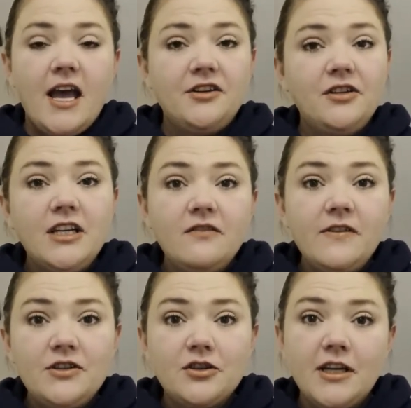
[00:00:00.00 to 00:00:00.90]
And you need to
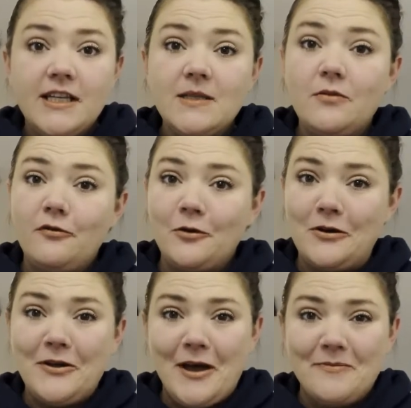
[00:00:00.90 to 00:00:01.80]
feed your kids
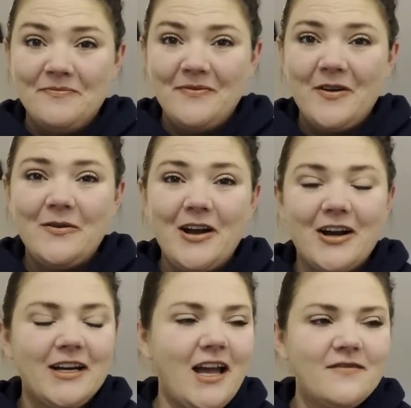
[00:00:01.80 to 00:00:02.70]
before you come. We
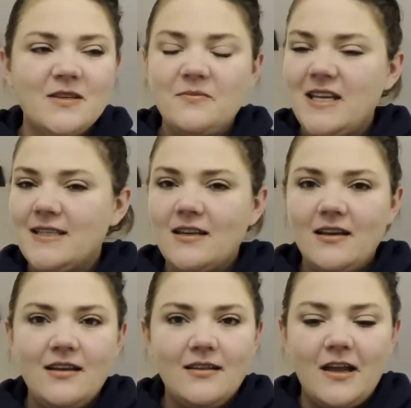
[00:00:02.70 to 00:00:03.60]
are gonna have some
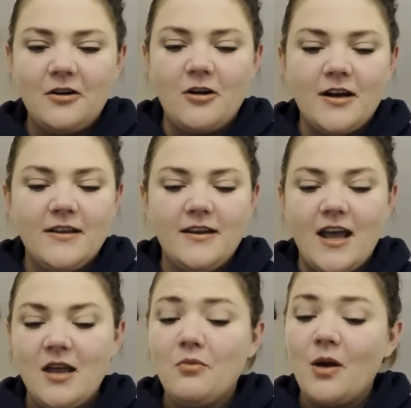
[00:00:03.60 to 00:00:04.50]
pizza later on in the
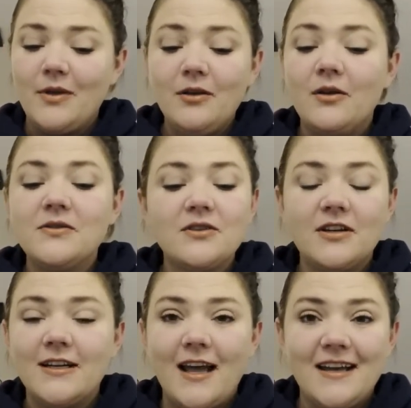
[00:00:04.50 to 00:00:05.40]
night, probably
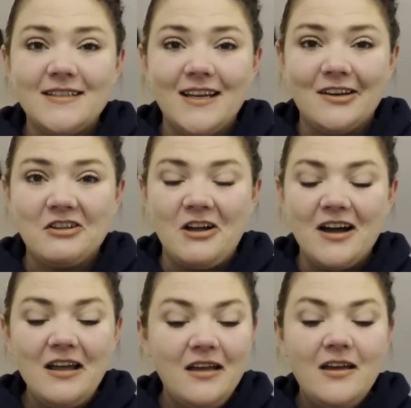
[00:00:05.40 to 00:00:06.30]
closer to 9, 10
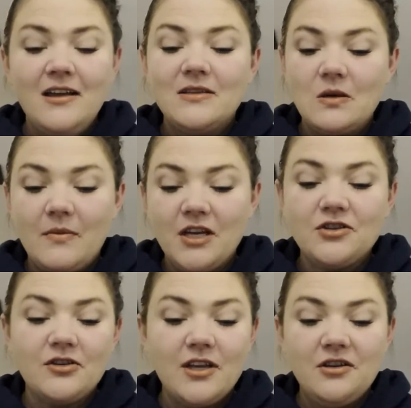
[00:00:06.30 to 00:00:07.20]
o'clock. So make
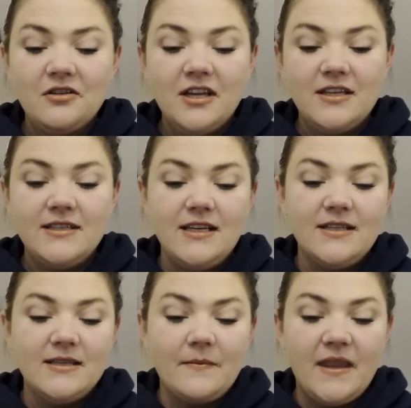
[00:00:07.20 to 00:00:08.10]
sure that your kids
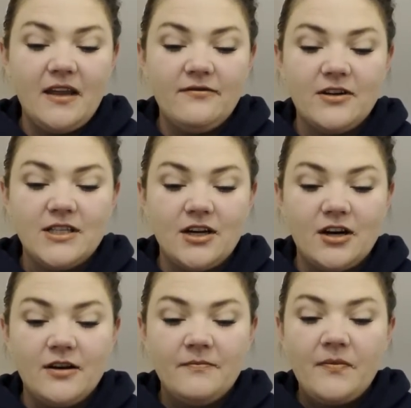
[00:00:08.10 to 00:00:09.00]
eat something for
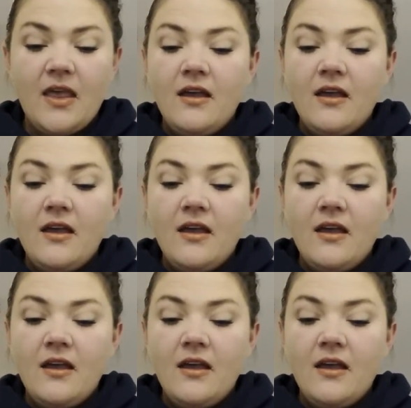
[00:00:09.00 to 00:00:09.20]
dinner.